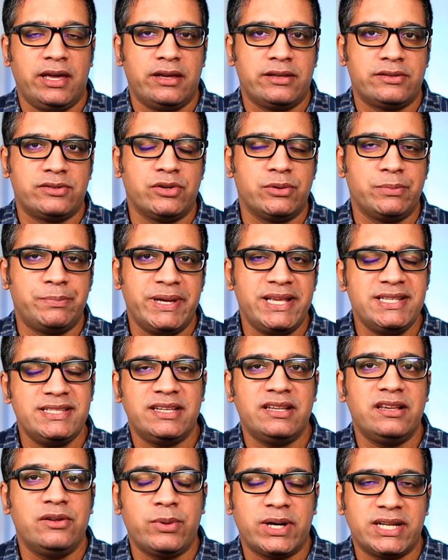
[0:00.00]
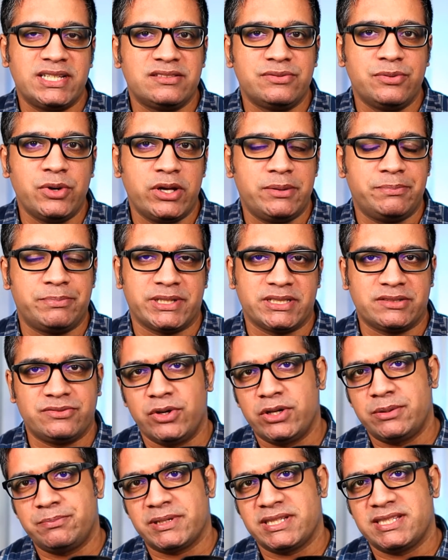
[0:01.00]
So basically, what is WordPress?
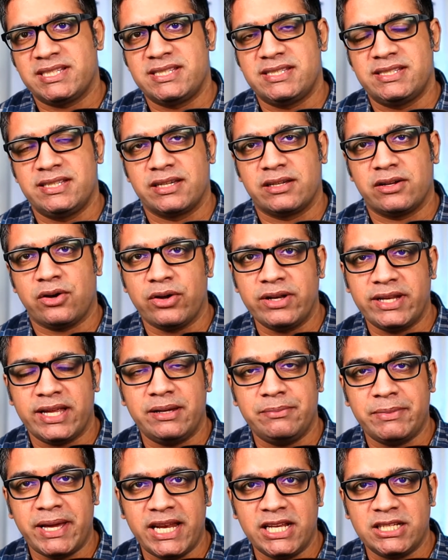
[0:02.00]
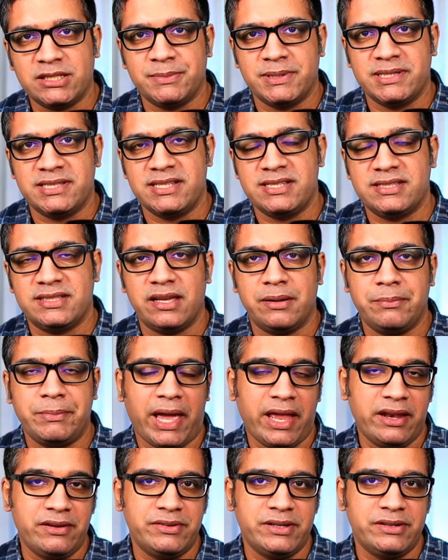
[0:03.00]
WordPress is a content management system,
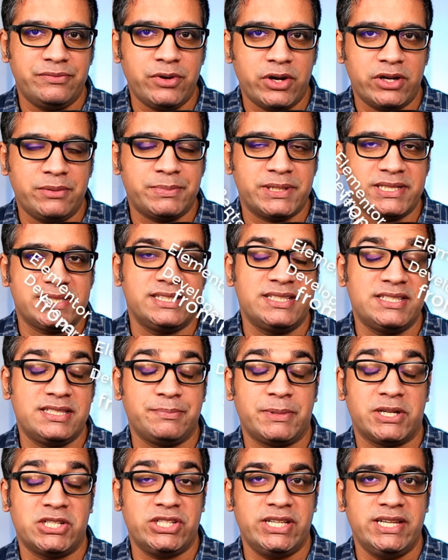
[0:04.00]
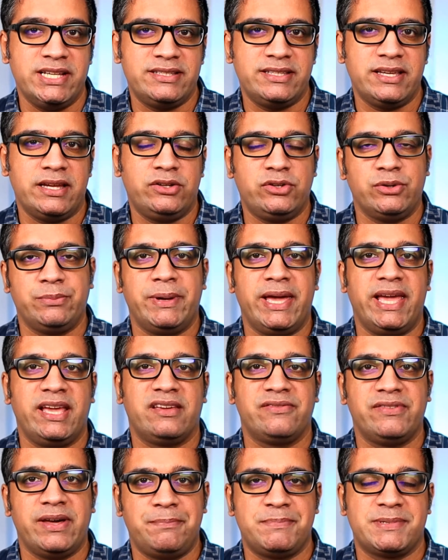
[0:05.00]
and with WordPress it's much easier to
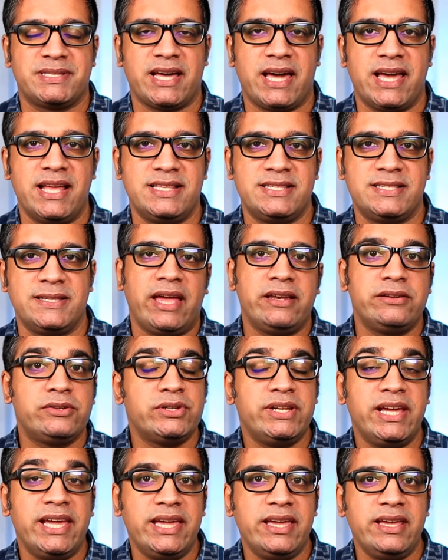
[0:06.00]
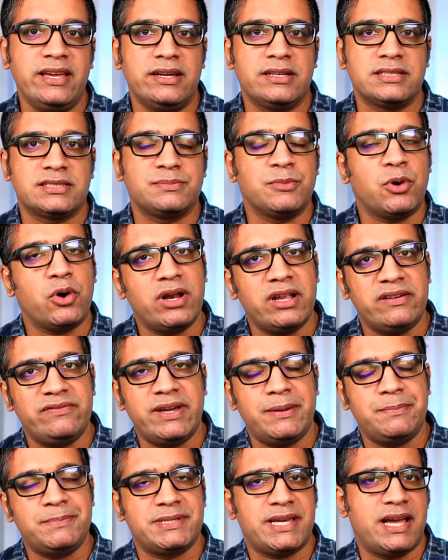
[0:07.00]
make websites. And today smaller
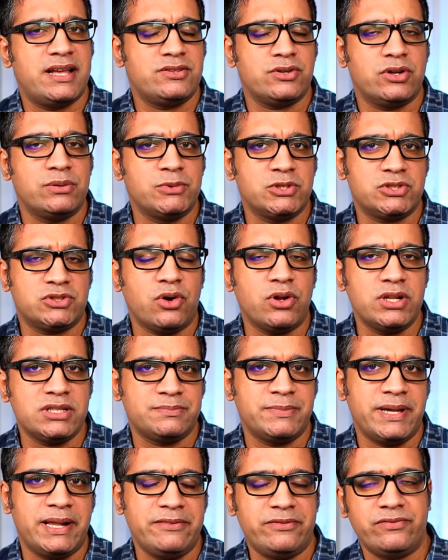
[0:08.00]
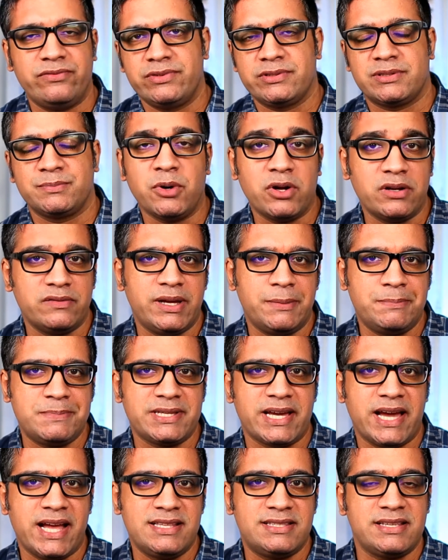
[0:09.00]
websites, almost all small
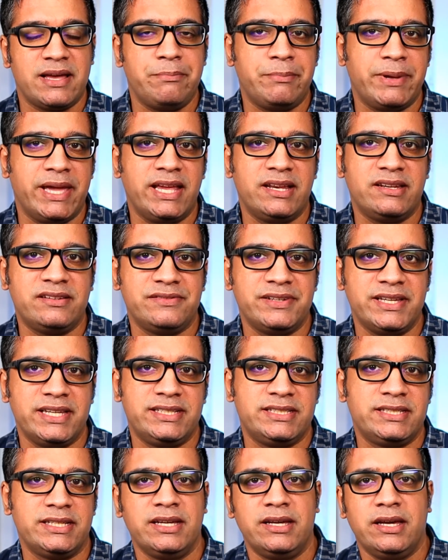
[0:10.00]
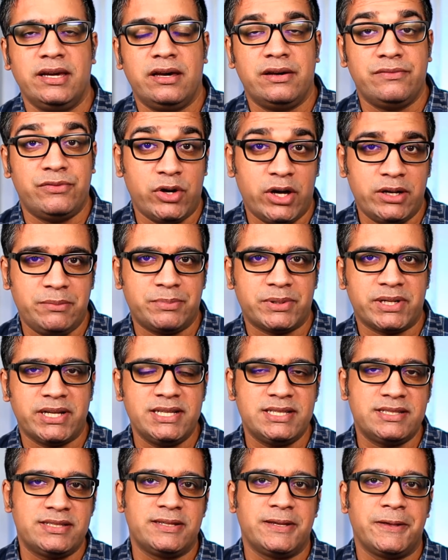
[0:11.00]
websites are made with
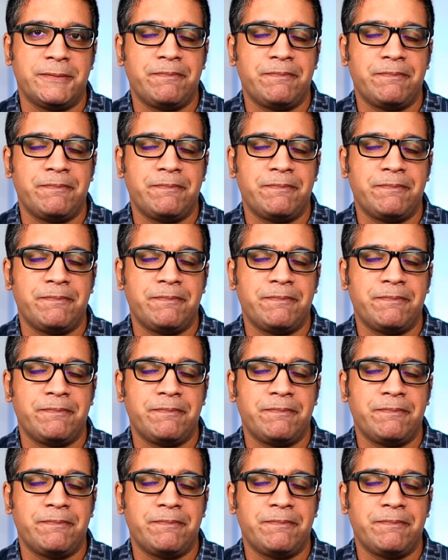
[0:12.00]
WordPress.